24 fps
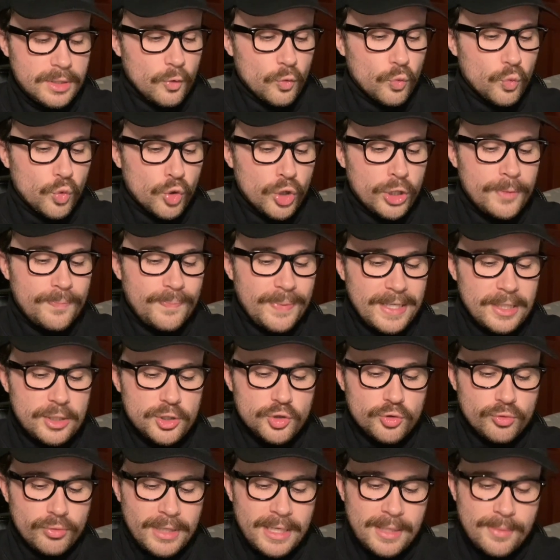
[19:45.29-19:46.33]
would be
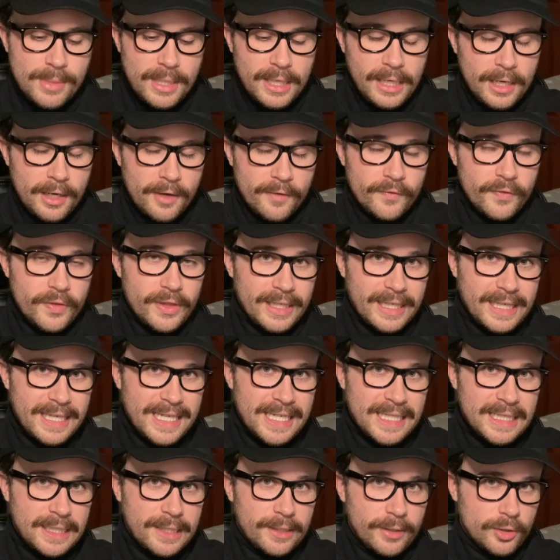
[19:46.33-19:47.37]
dreaming of the
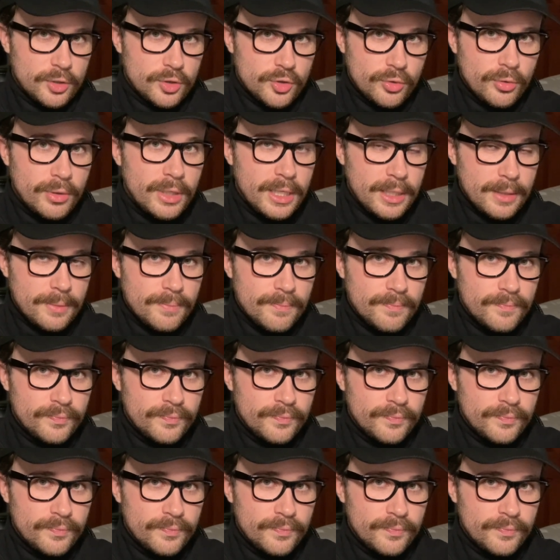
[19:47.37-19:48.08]
killing dream.